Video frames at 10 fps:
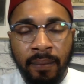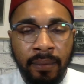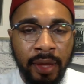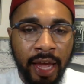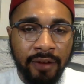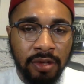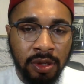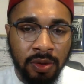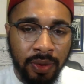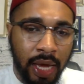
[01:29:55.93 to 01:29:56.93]
gave to
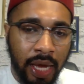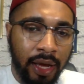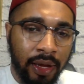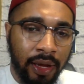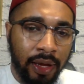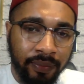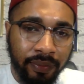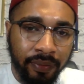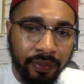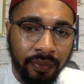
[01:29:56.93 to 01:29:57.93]
you and I
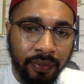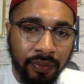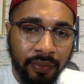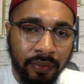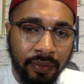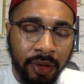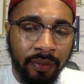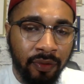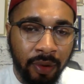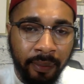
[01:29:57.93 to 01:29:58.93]

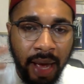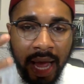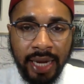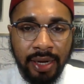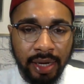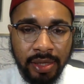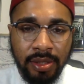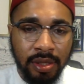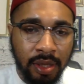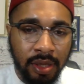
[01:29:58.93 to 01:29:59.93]
to remind
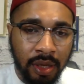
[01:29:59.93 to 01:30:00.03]
us